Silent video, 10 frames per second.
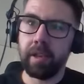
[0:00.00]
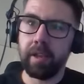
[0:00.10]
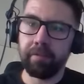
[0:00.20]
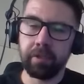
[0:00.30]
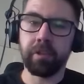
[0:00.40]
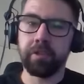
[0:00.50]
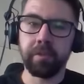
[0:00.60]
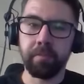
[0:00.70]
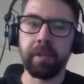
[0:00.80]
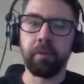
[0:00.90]
infrastructure is
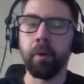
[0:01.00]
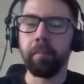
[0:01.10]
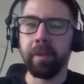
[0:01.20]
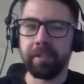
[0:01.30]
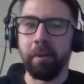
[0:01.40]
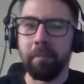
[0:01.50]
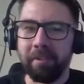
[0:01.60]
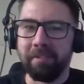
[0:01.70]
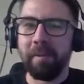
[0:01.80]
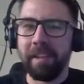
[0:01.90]
a big a big topic
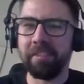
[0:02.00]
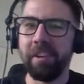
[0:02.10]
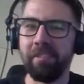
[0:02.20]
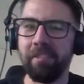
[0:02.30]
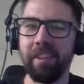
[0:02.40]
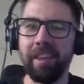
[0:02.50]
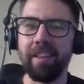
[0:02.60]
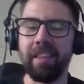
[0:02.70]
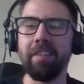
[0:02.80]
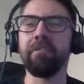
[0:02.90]
for me, certainly for the
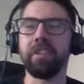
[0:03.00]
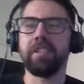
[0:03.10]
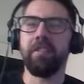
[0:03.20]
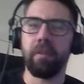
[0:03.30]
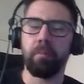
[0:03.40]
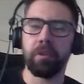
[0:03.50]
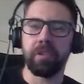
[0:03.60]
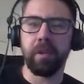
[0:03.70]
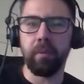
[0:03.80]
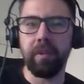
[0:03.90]
the infancy of the
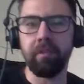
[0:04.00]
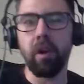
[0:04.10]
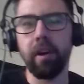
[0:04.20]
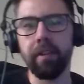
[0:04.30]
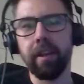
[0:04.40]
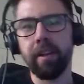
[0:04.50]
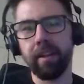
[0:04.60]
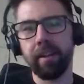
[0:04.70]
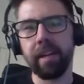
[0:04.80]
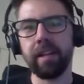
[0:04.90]
project that we've got. And, and,
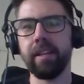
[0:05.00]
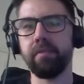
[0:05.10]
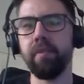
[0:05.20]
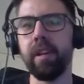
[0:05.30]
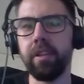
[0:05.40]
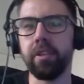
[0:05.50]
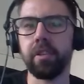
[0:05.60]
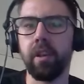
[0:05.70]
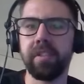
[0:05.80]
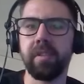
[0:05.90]
and that is really just
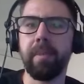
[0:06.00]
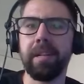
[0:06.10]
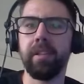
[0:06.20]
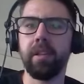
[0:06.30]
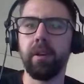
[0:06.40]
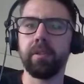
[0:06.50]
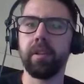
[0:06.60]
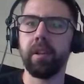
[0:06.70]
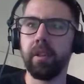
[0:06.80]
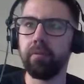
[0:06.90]
kind of cementing those,
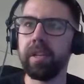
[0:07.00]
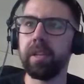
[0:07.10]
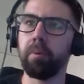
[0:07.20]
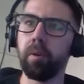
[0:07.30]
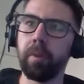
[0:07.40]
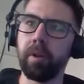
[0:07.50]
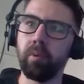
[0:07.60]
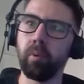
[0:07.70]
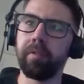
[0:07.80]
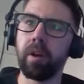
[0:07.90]
and, and the redeployment of
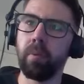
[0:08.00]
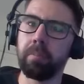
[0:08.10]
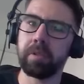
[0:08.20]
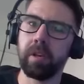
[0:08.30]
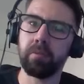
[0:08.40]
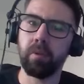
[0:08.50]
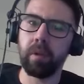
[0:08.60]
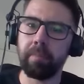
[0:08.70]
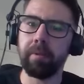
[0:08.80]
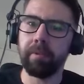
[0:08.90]
all of our websites will
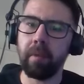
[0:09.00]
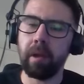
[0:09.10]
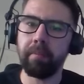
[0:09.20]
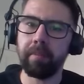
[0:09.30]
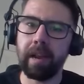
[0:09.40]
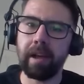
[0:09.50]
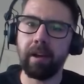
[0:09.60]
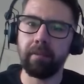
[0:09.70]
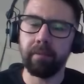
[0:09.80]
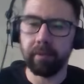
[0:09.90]
happen um, the,
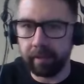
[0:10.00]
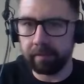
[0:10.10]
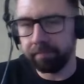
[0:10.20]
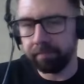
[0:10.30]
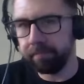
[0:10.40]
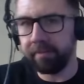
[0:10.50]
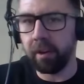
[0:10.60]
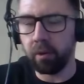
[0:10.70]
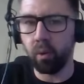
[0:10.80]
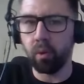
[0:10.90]
latter, the
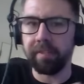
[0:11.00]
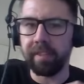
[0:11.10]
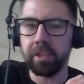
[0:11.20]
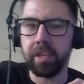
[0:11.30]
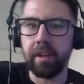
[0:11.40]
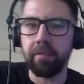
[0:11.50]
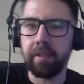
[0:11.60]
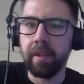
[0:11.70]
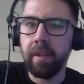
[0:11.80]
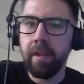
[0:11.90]
final quarter of this year.
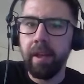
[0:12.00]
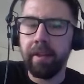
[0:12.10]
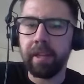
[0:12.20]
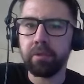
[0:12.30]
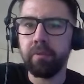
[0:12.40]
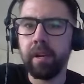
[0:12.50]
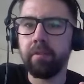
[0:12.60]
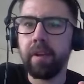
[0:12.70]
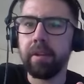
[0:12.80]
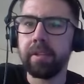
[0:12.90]
And, and that's really
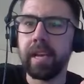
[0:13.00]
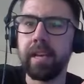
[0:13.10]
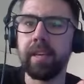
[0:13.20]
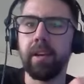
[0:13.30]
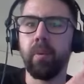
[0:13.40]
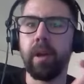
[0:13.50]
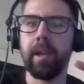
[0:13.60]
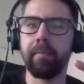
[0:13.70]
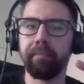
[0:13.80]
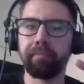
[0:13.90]
around taking away